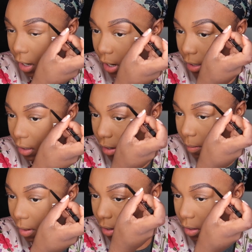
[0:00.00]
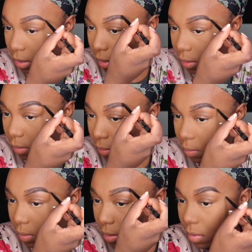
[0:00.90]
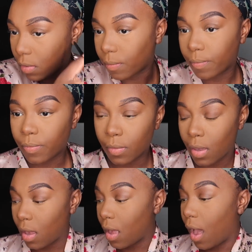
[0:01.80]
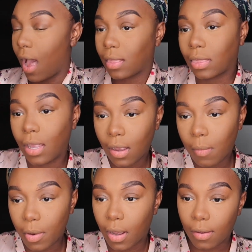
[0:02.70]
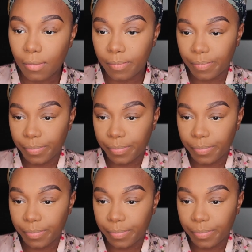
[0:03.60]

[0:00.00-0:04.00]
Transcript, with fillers: And I think I'm going to go. I think I'm going to go.